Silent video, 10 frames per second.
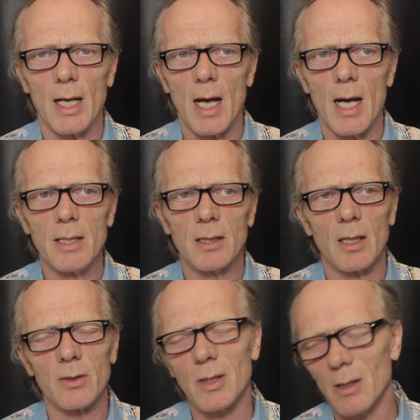again and I
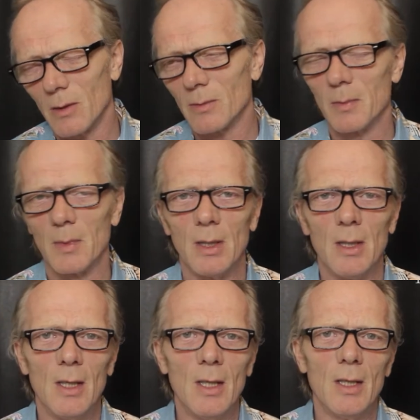thought, oh,
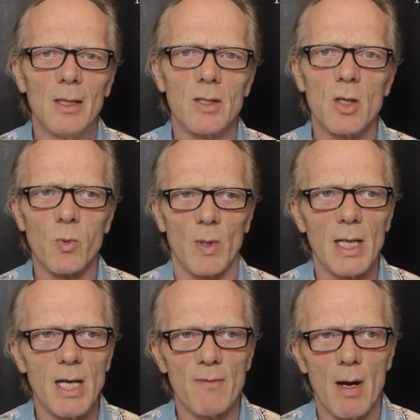you just want to
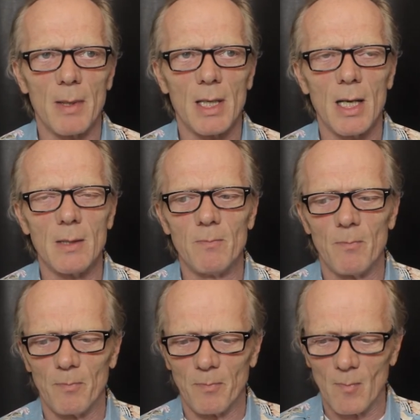give up again
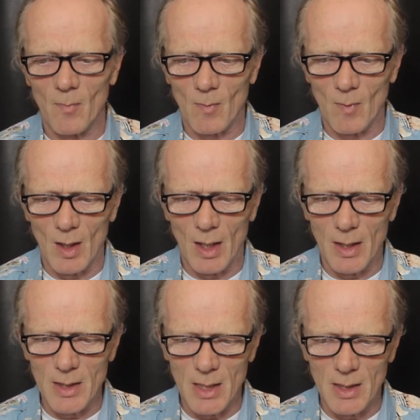
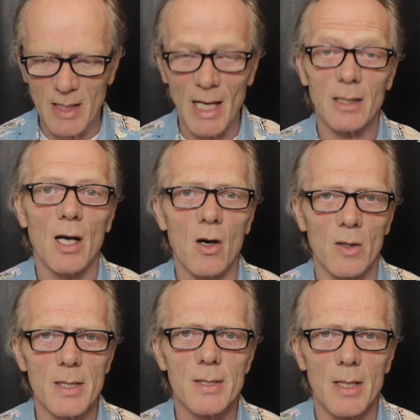and then in that
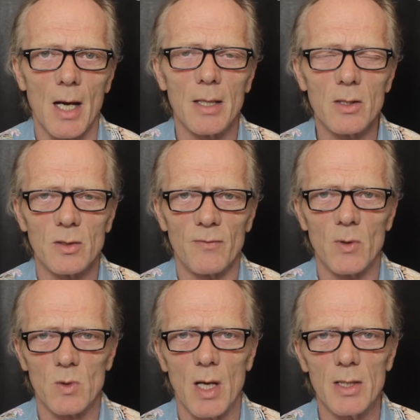darkness again, because it
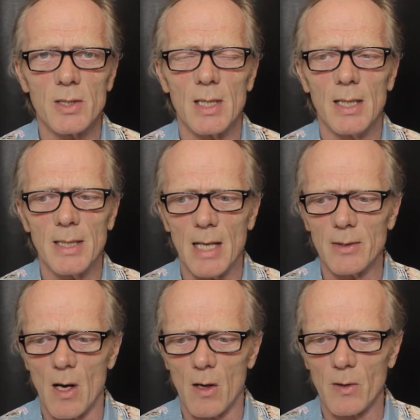feels like you're still in that
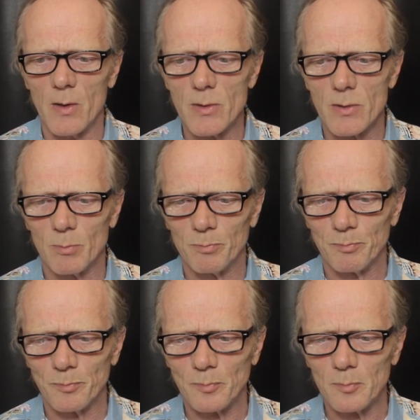darkness.
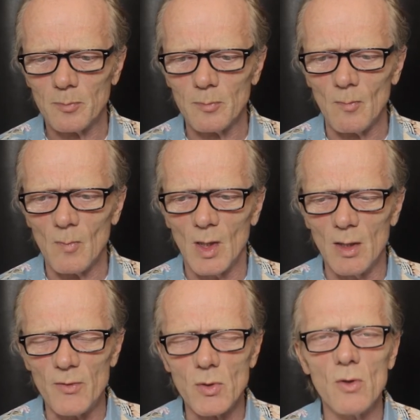And
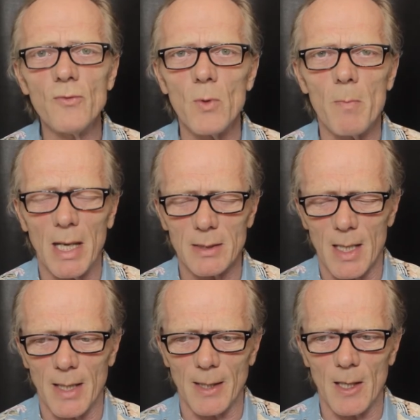if you do fall back
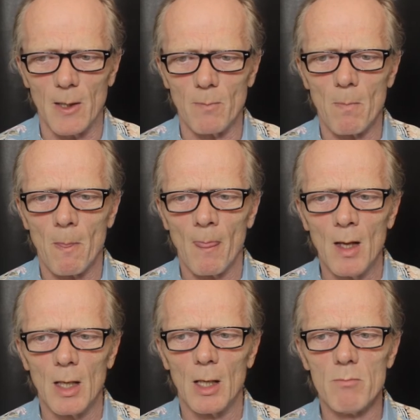down again,
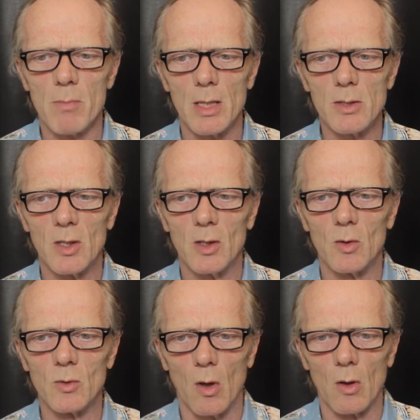it means that you're
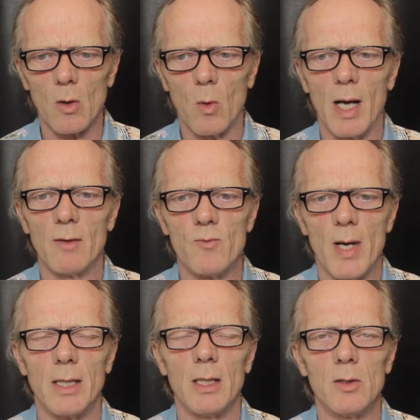not quite
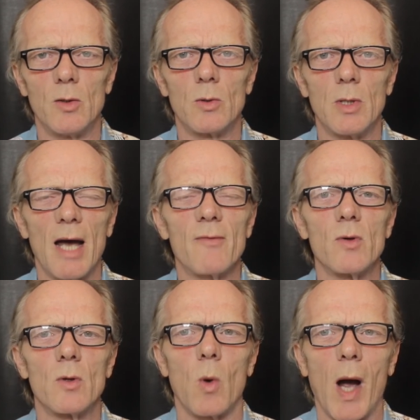ready and you
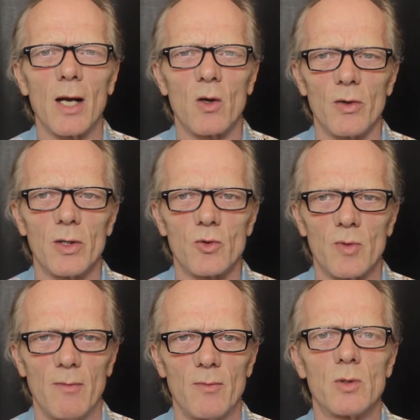haven't quite got the
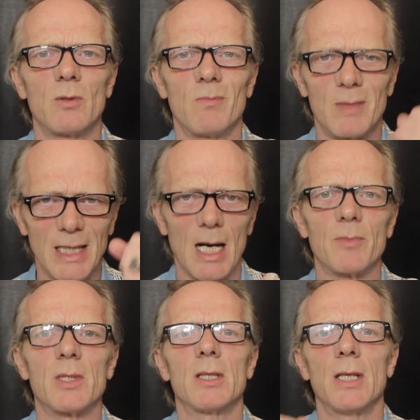strength to get
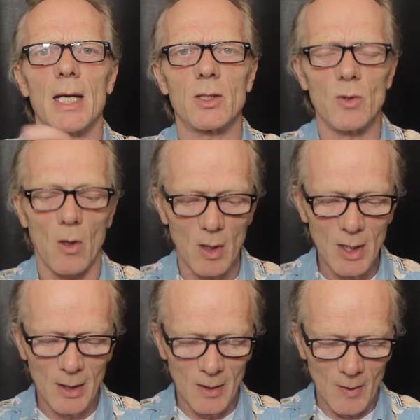up to the next knot.
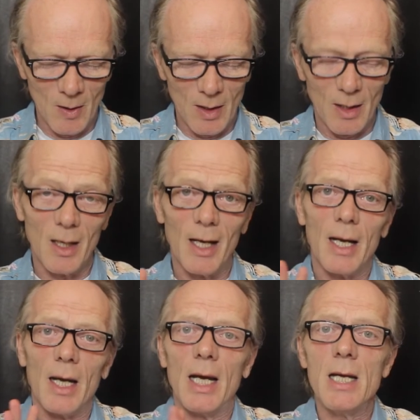
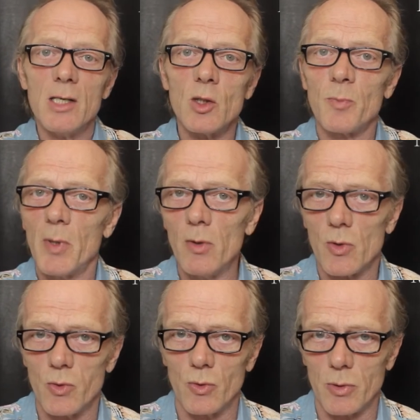In a
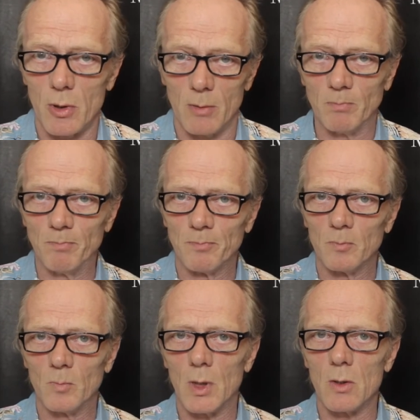spiritual term,
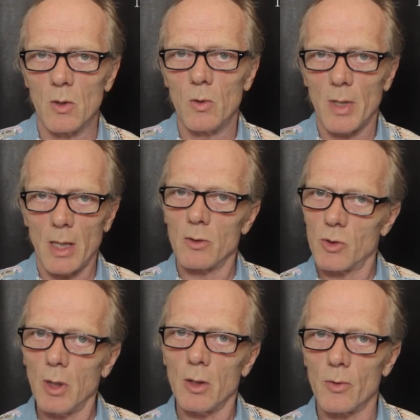we can call that the
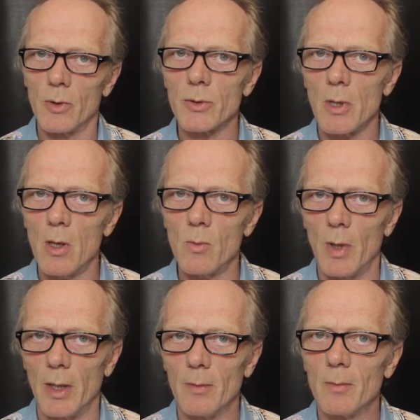chakras, can't
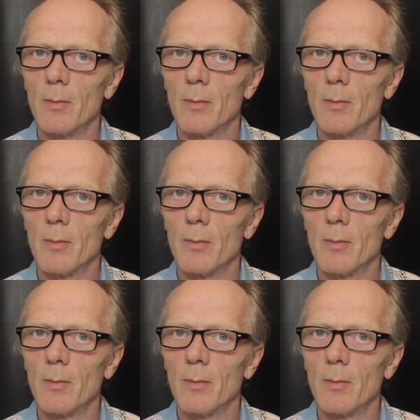we?